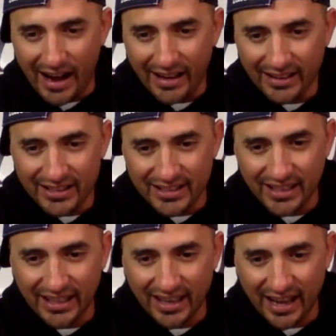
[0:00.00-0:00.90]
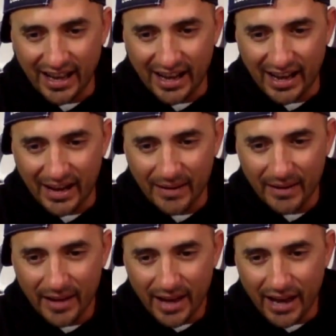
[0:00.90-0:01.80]
All right, let's see.
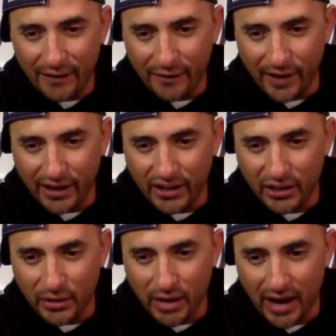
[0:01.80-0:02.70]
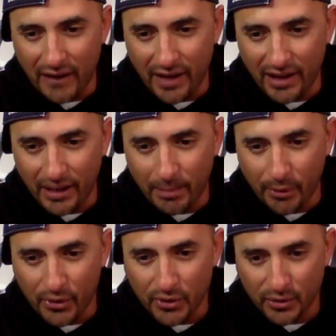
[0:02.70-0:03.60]
Hey, Frank, do you have
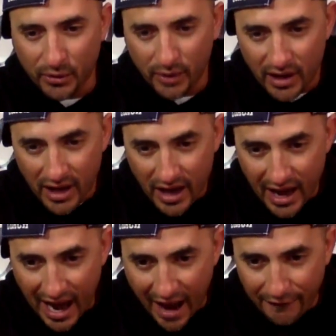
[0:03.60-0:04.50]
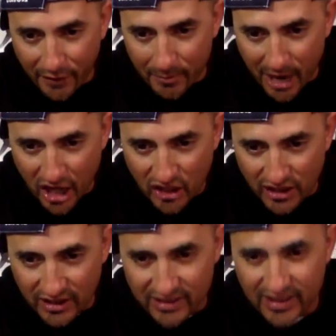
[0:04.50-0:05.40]
any personal
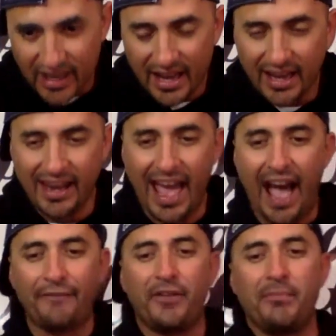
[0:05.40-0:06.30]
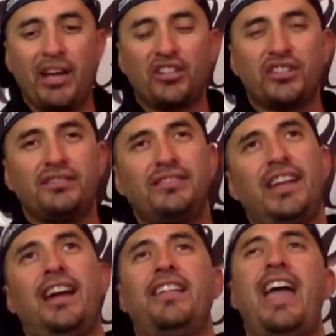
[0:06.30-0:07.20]
affirmations? An
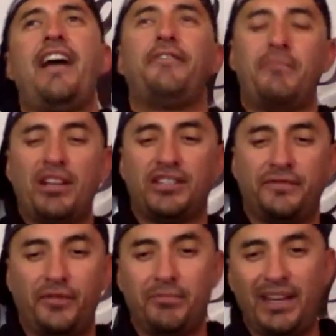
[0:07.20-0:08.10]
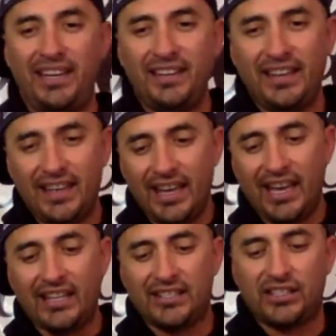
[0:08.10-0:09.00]
affirmation, yeah, affirmation for me
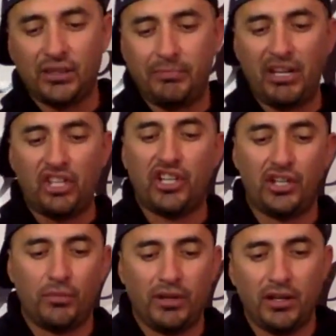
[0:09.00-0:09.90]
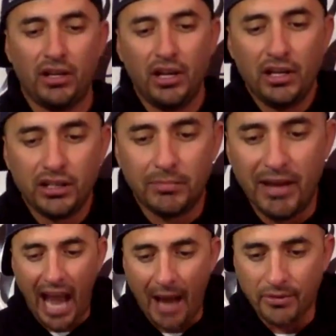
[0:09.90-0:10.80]
is to be genuine,
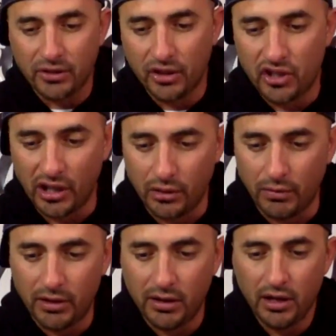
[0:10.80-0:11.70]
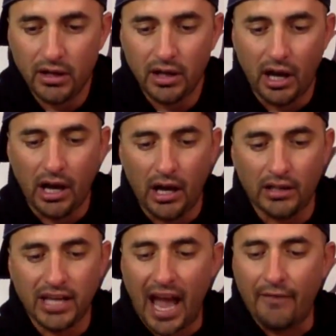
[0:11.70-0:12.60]
to be absolutely genuine,
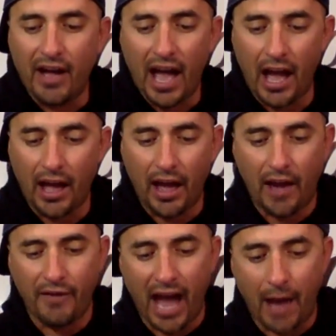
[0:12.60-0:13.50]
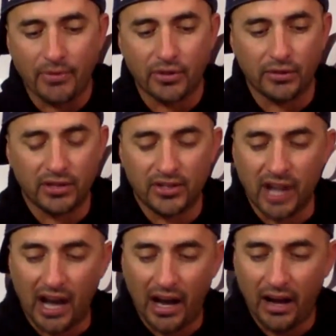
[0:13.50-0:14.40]
to have an absolute
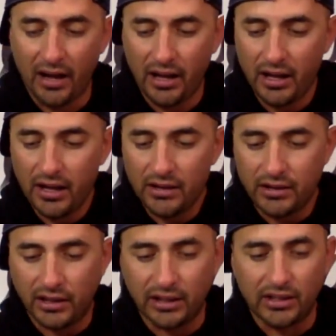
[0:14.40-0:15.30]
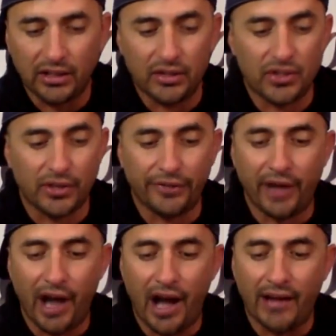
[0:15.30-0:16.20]
desire to continue to
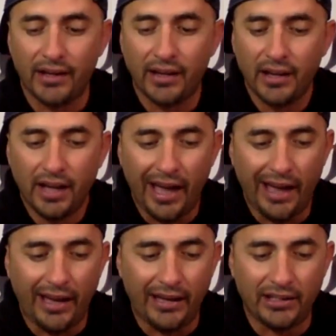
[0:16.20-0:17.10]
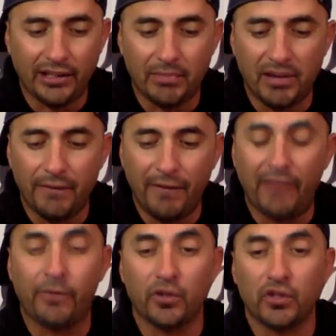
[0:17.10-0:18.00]
serve God and to be
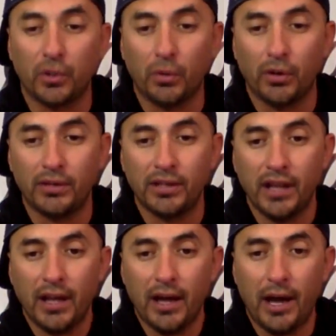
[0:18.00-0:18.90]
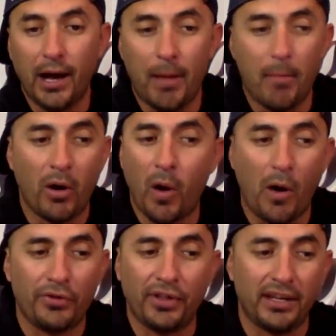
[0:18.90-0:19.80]
a faithful steward
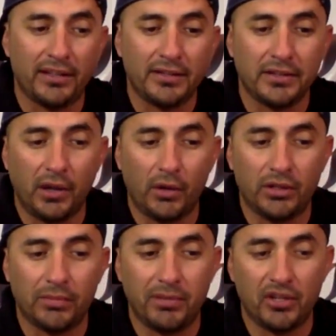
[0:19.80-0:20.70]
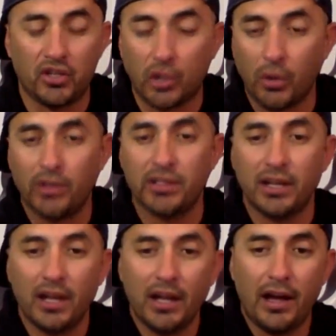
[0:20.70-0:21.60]
among all things. You know, to be a
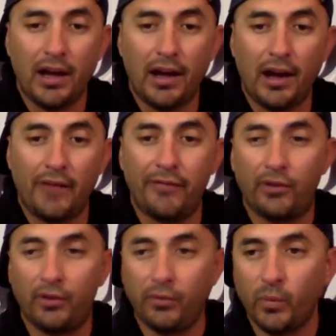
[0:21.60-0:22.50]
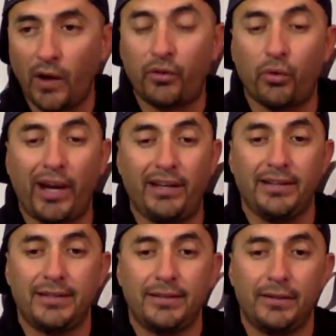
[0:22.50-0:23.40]
steward of of
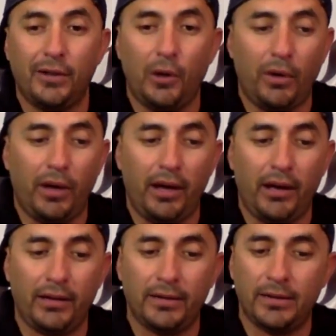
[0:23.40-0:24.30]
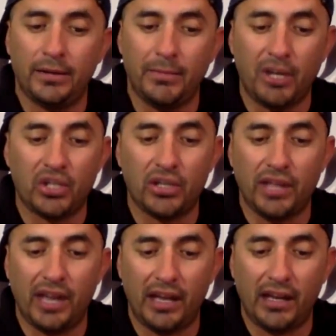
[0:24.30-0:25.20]
greatness, you know, and to make
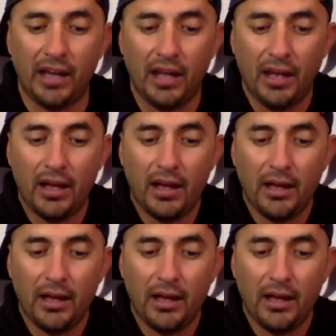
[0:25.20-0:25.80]
sure that,